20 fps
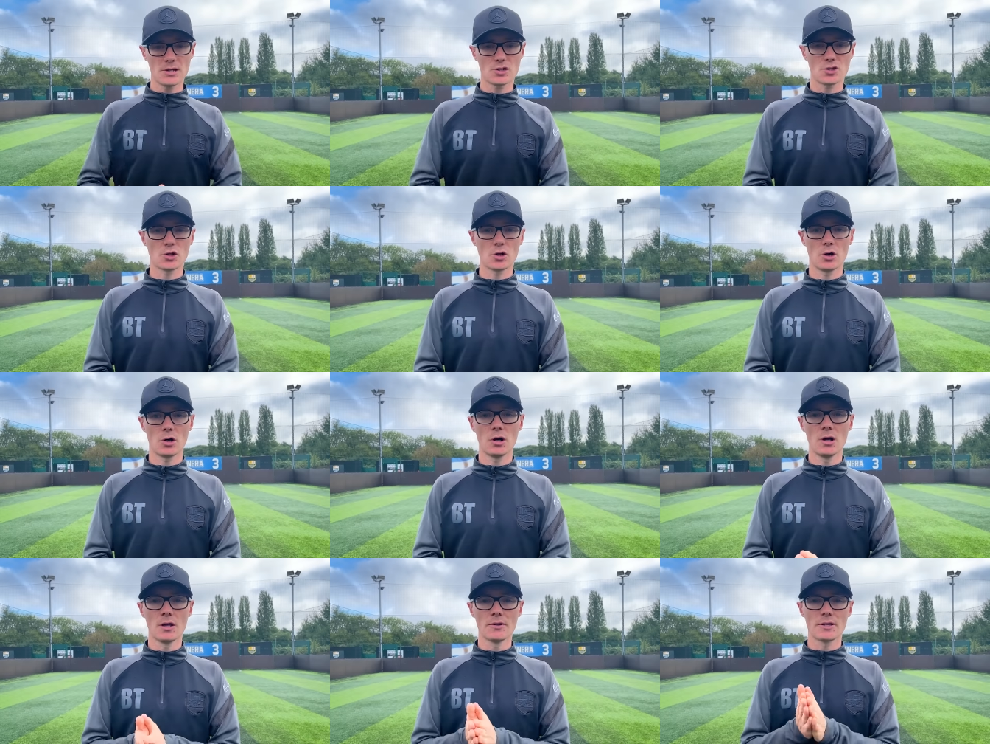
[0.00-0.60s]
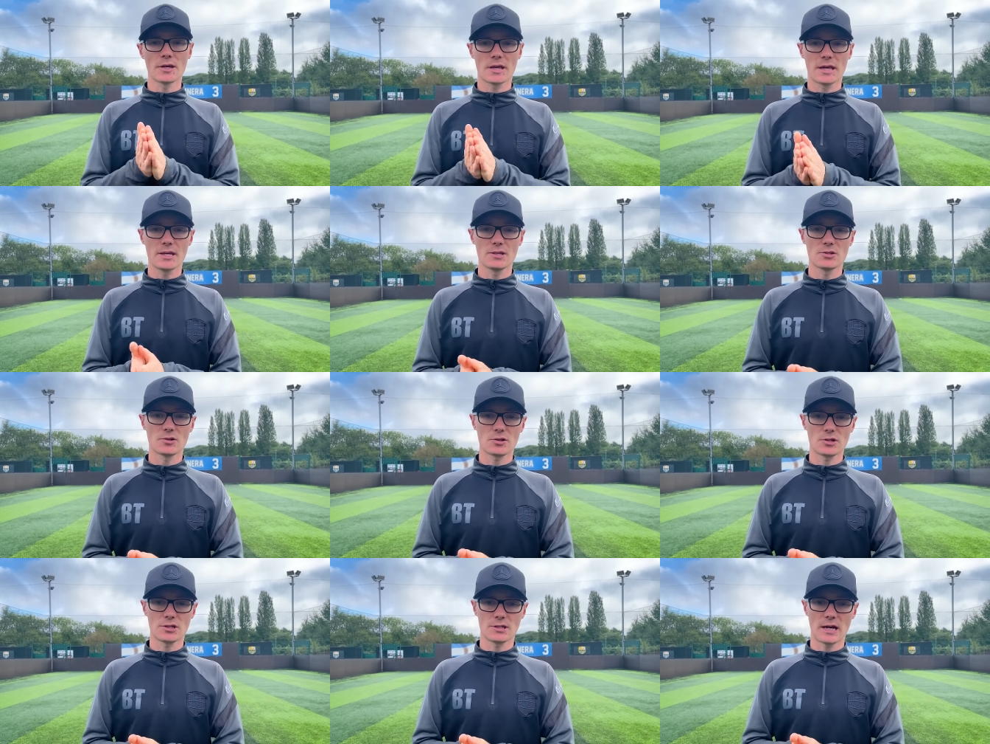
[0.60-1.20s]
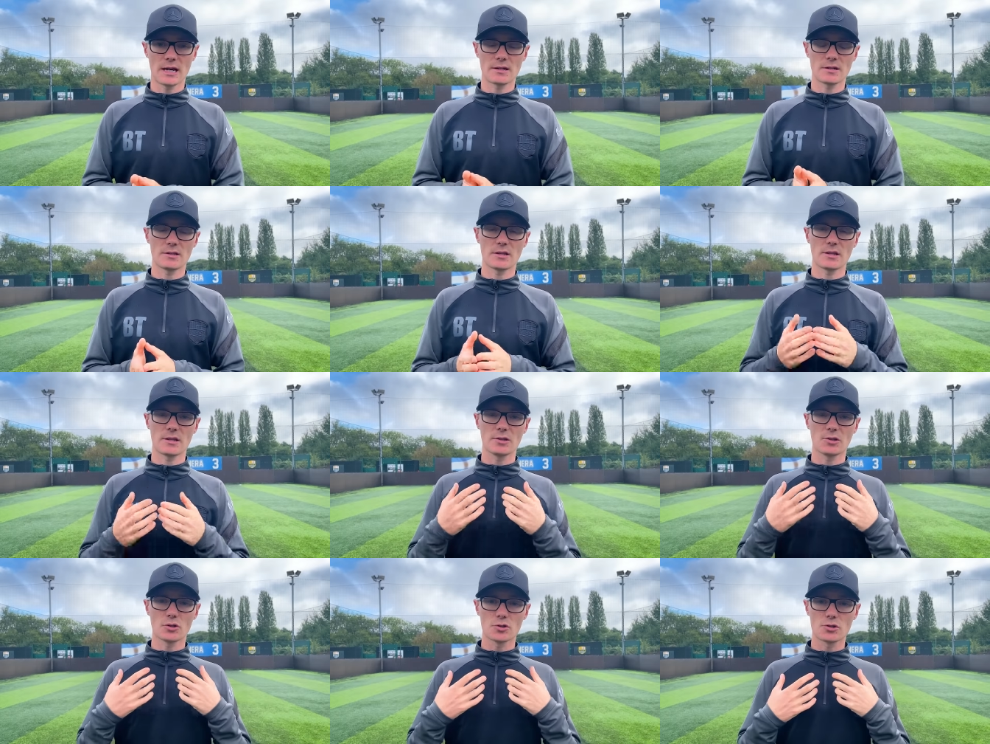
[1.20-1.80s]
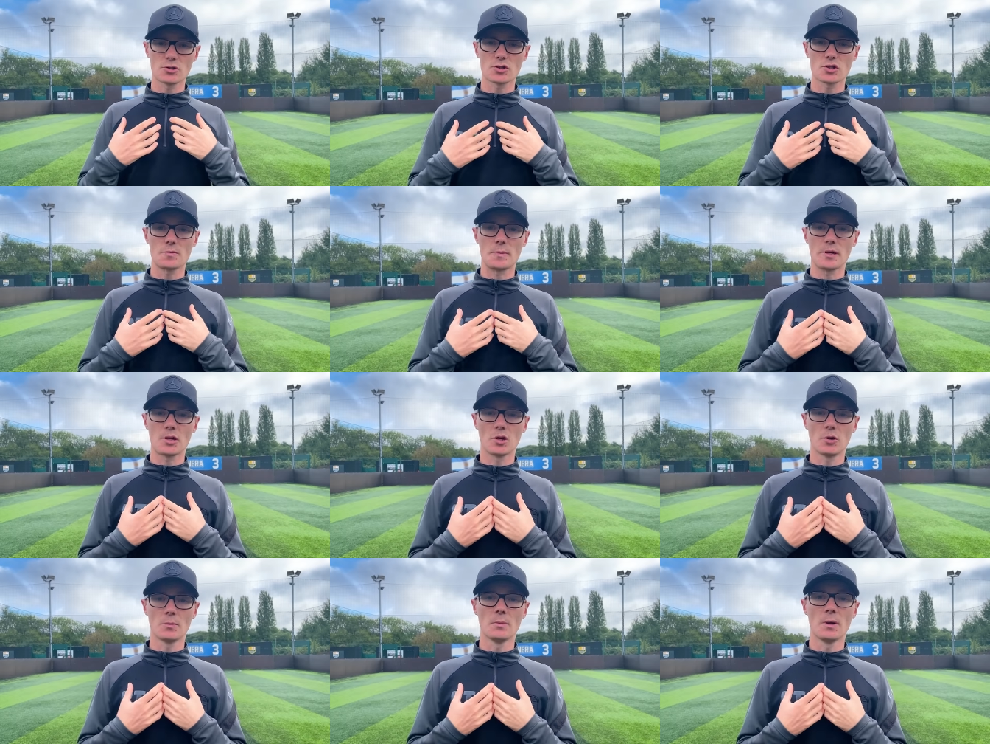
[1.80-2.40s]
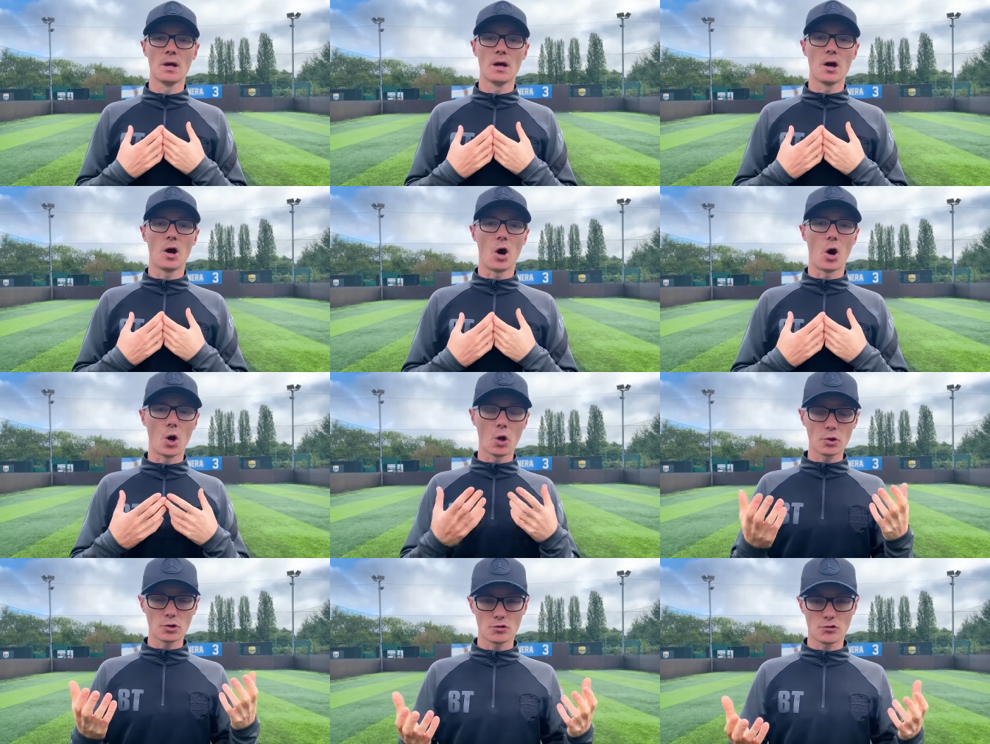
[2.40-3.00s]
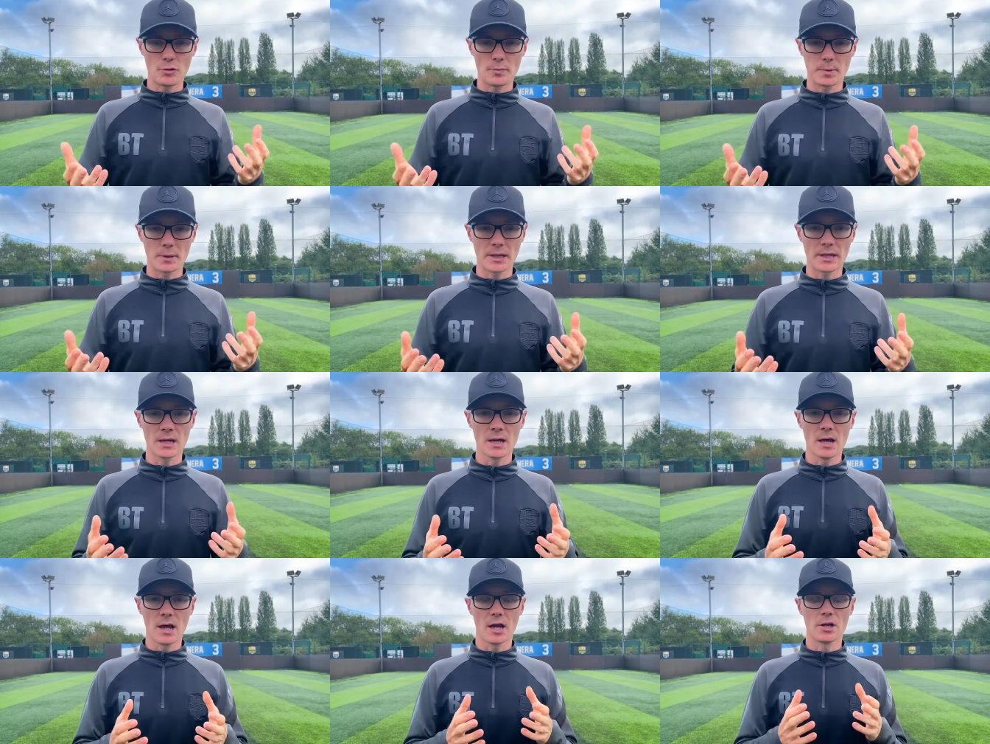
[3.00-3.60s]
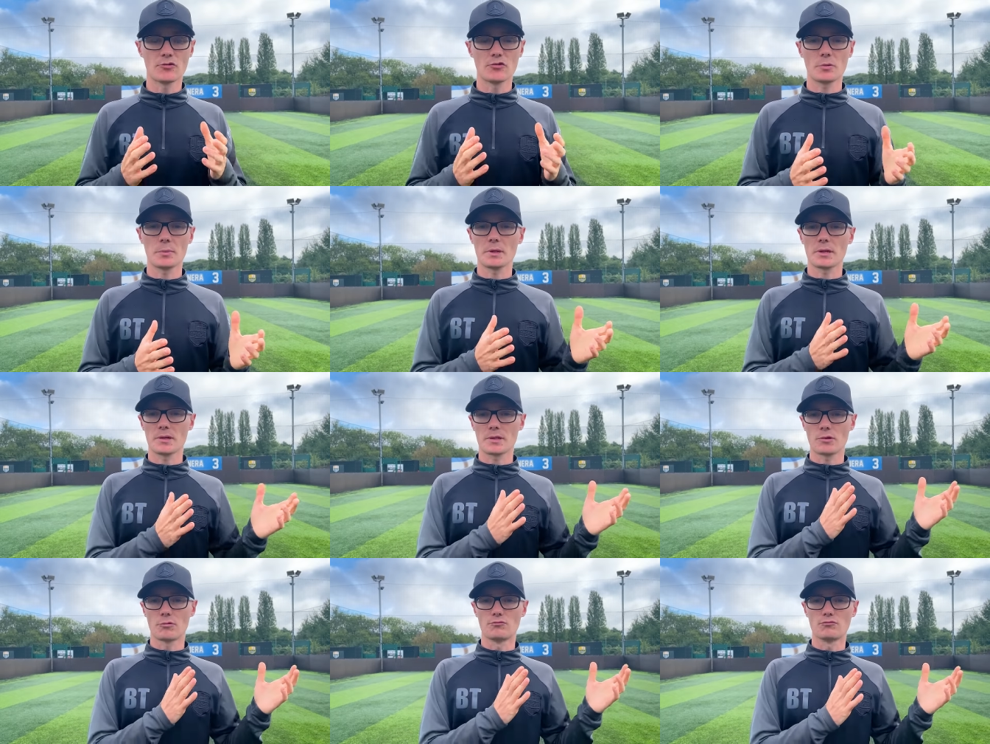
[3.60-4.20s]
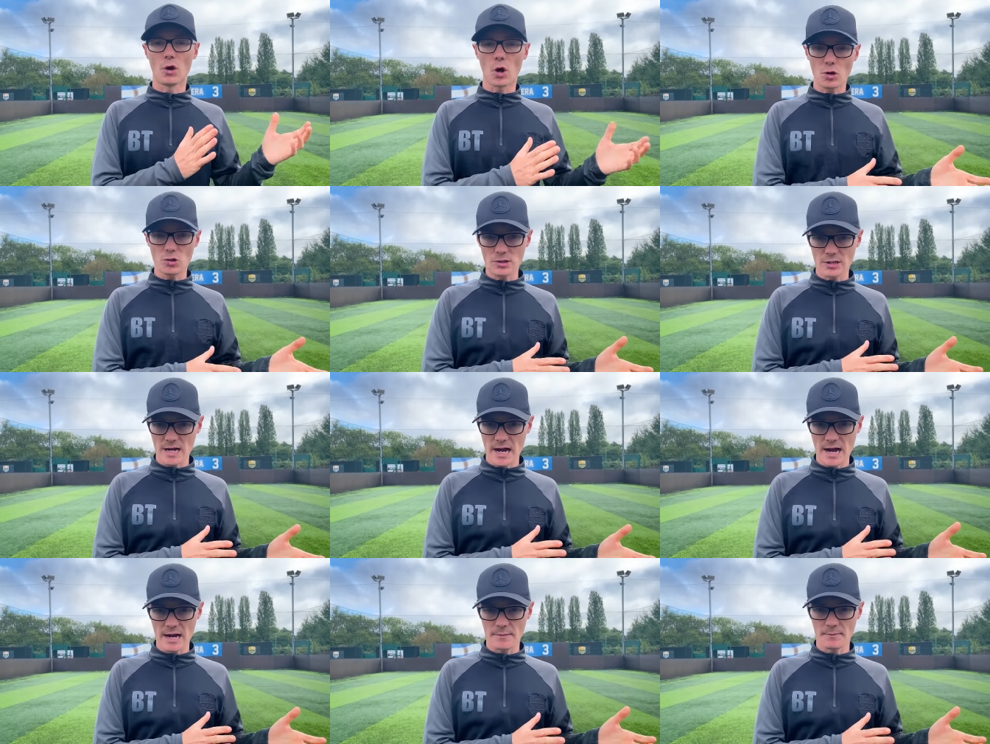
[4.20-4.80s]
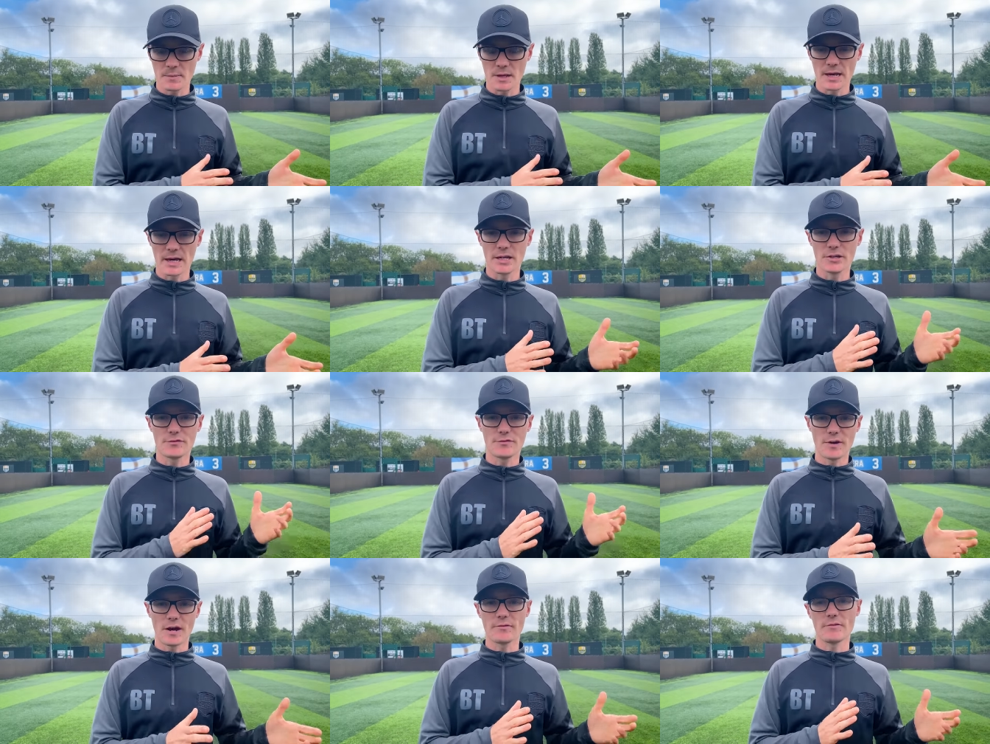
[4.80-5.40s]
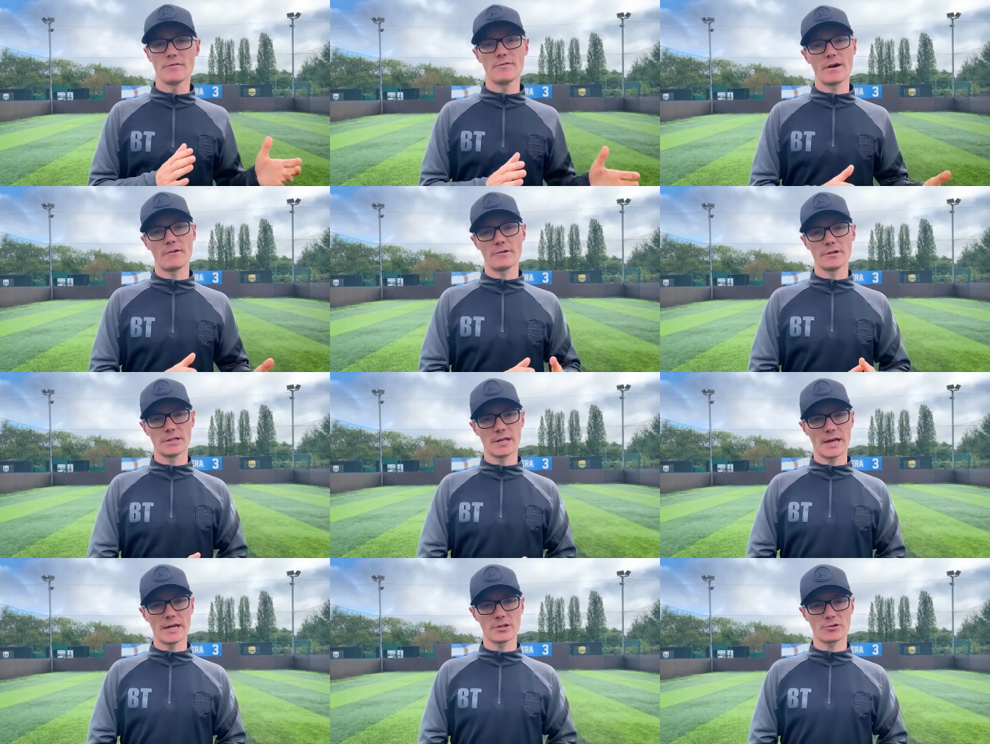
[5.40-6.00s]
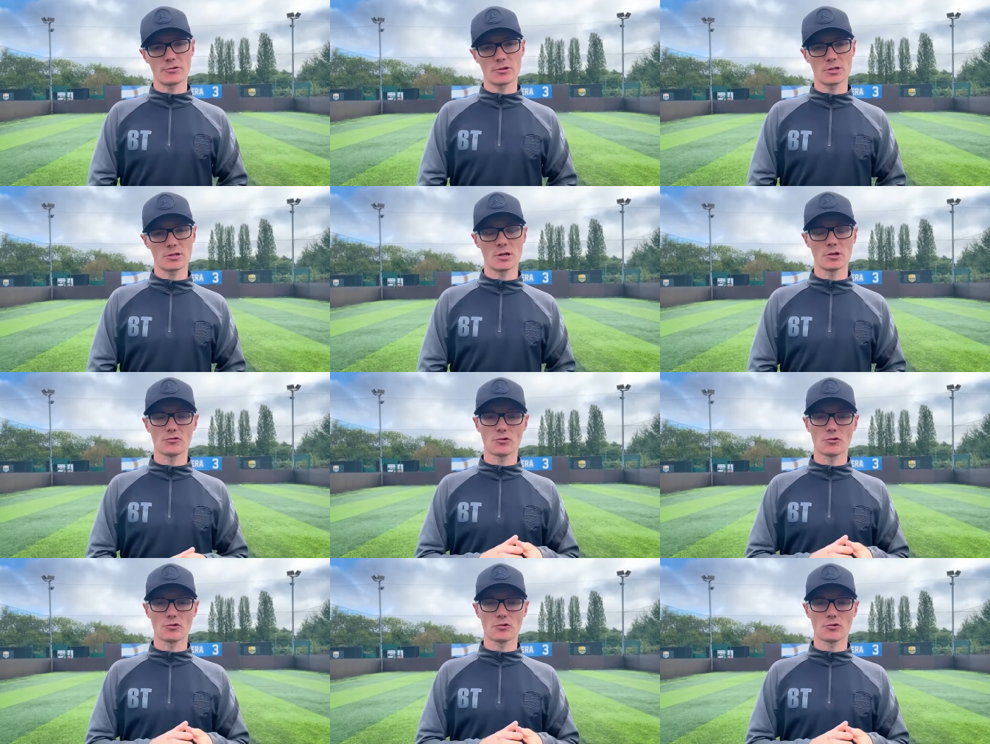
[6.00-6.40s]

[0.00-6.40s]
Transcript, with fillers: sure that kids understand that it doesn't just become all dribbling, and dribbling at the wrong time is very, very dangerous.